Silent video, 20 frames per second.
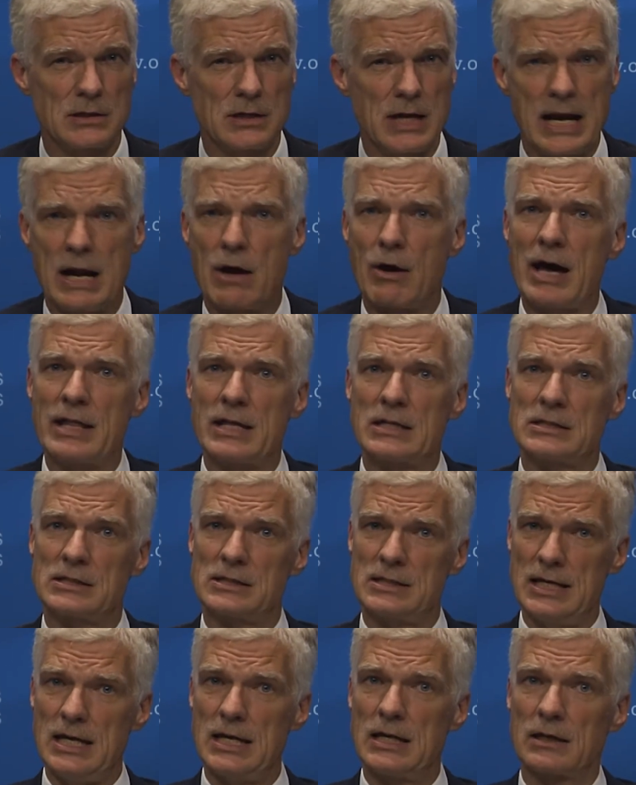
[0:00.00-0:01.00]
and how others
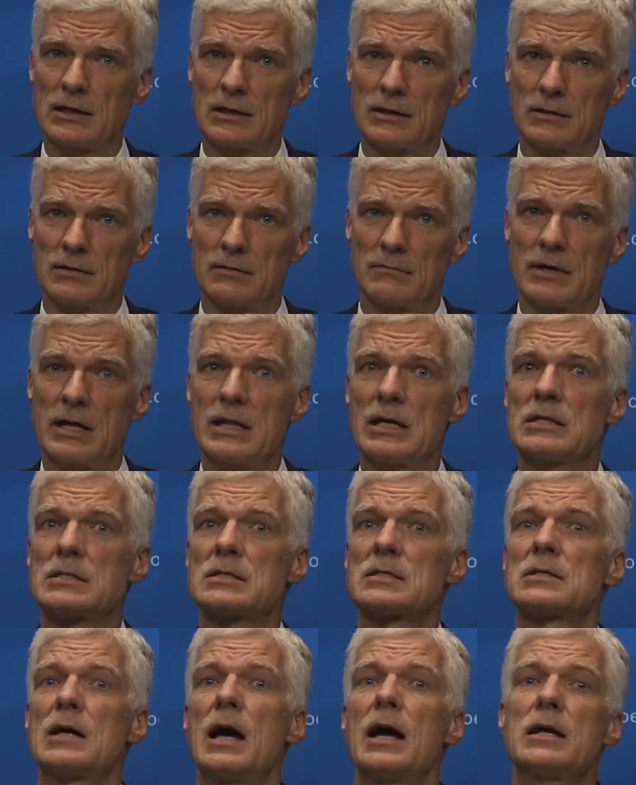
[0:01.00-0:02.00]
think, whether as
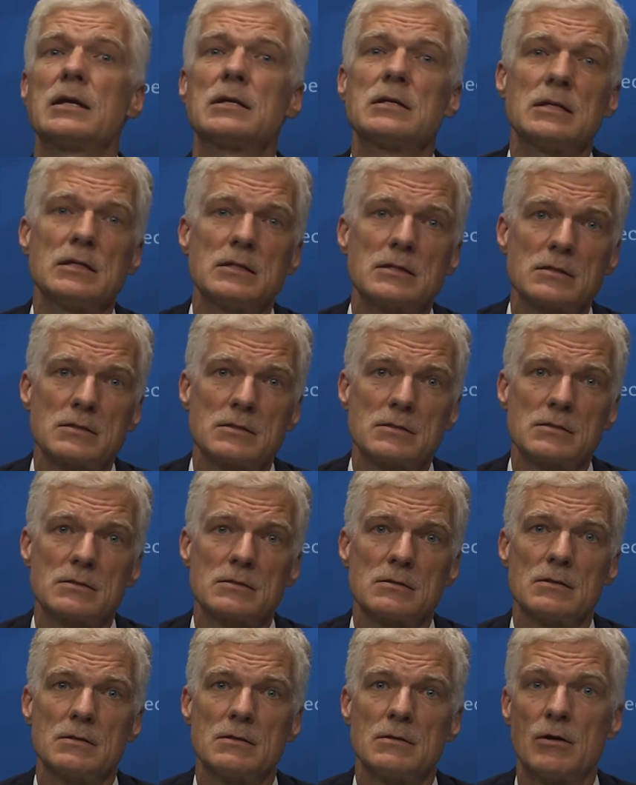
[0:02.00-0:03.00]
scientists
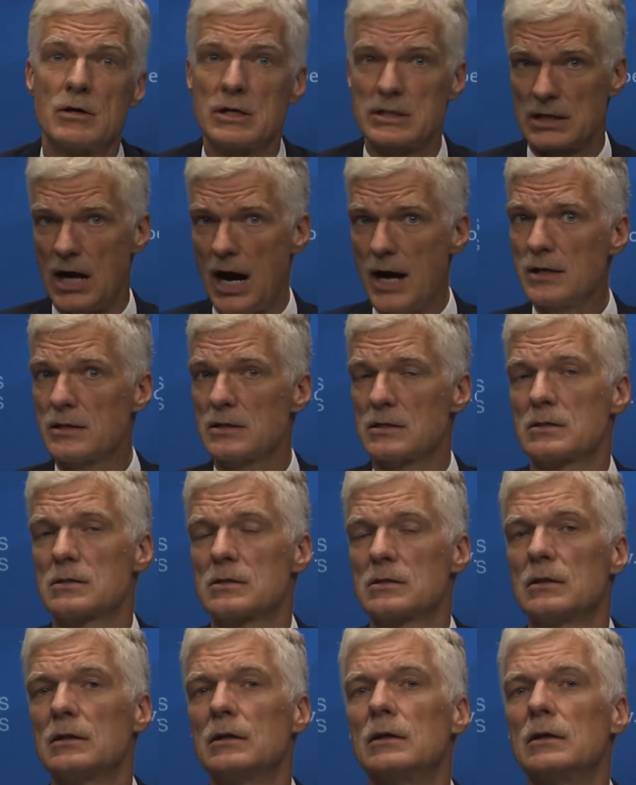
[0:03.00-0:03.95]
or as artists.